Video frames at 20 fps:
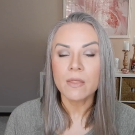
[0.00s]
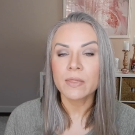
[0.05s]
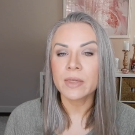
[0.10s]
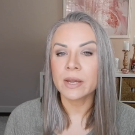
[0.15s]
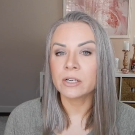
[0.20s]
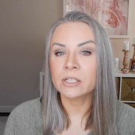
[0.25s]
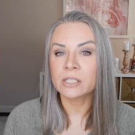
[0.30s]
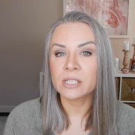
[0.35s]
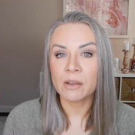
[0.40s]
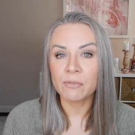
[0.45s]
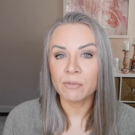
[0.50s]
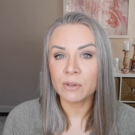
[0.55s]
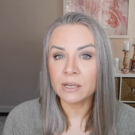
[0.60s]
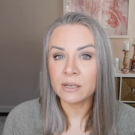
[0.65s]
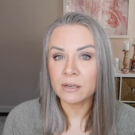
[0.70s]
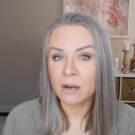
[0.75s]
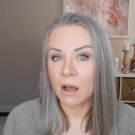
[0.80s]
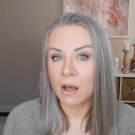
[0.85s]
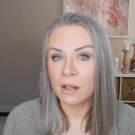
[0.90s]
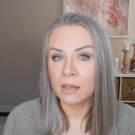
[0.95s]
They are
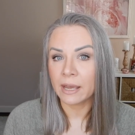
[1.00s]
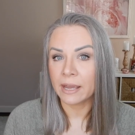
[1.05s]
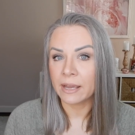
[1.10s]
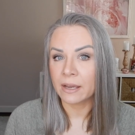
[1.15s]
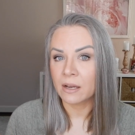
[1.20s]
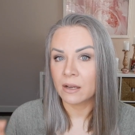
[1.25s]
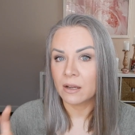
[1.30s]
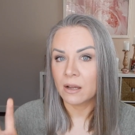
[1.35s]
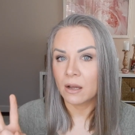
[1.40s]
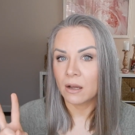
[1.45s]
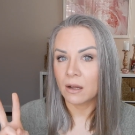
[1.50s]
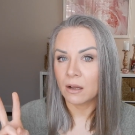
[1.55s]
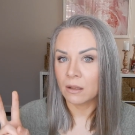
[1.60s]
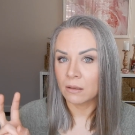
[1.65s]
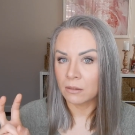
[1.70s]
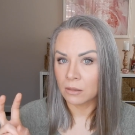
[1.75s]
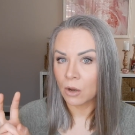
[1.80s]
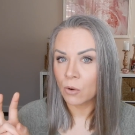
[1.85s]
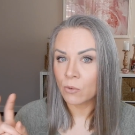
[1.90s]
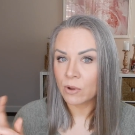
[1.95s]
definitely not like
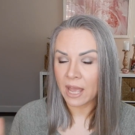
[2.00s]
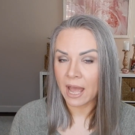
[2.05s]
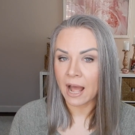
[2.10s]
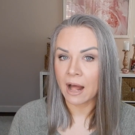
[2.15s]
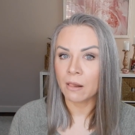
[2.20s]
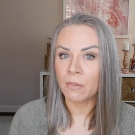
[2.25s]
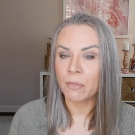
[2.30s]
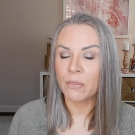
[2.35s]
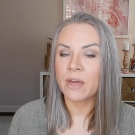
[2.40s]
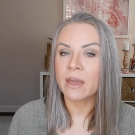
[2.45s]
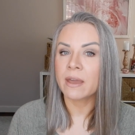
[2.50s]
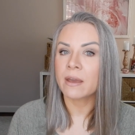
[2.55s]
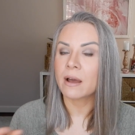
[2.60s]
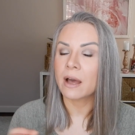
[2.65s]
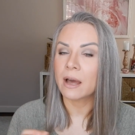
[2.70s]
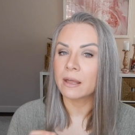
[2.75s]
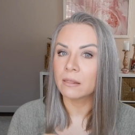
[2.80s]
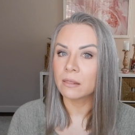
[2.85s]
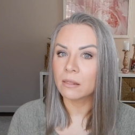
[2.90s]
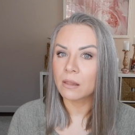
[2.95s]
a low cal
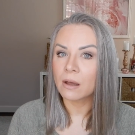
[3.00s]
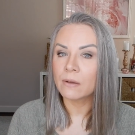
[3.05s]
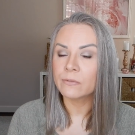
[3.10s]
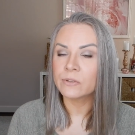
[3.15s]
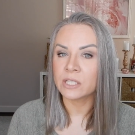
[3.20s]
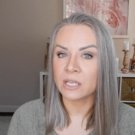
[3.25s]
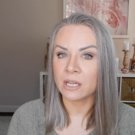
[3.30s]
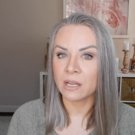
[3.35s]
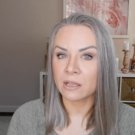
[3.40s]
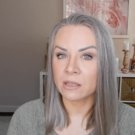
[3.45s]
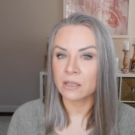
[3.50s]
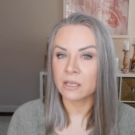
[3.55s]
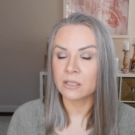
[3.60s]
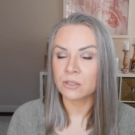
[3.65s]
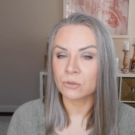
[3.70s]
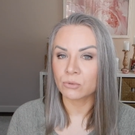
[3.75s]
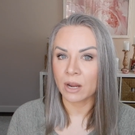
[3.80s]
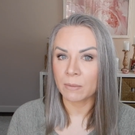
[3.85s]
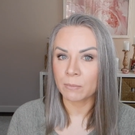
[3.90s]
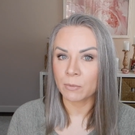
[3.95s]
thing. I love to eat
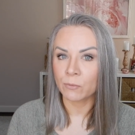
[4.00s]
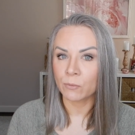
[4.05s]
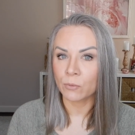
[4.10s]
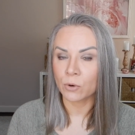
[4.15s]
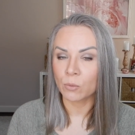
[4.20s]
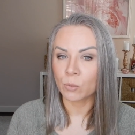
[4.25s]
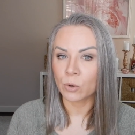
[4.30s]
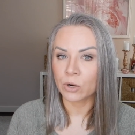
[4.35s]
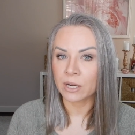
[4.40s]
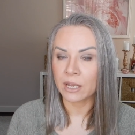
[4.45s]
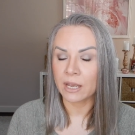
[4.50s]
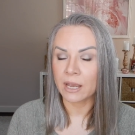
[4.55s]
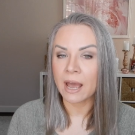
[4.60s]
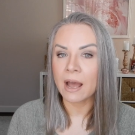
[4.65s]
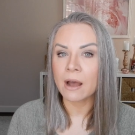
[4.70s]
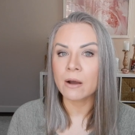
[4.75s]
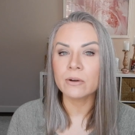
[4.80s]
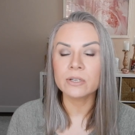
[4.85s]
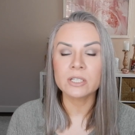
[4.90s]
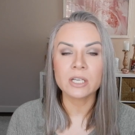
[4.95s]
these right before working
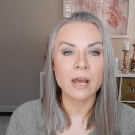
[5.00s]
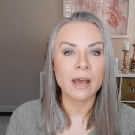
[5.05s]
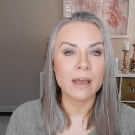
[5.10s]
out.